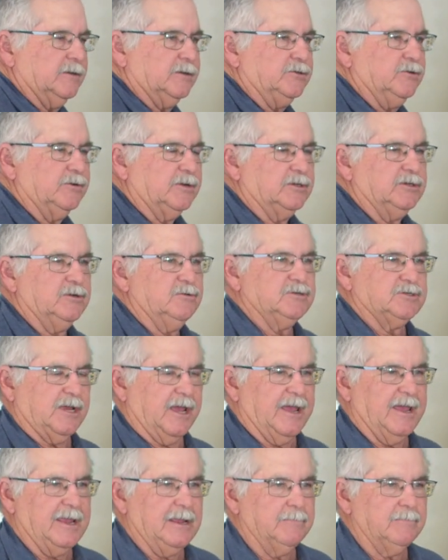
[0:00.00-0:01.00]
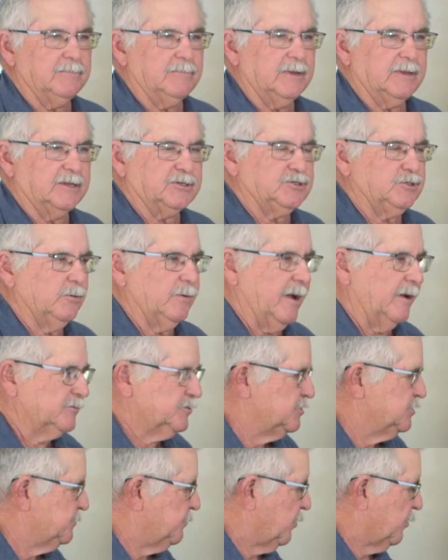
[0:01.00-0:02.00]
You can use AIM at 2
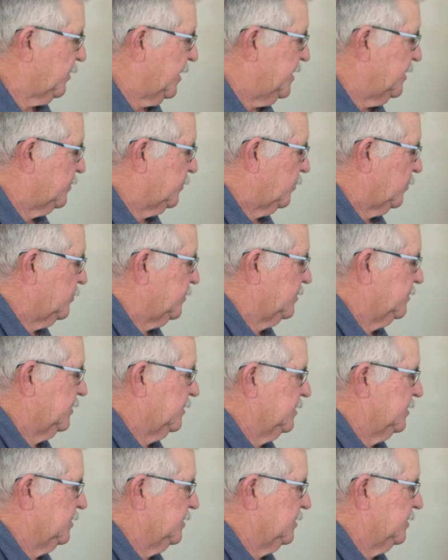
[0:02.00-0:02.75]
ounces per acre.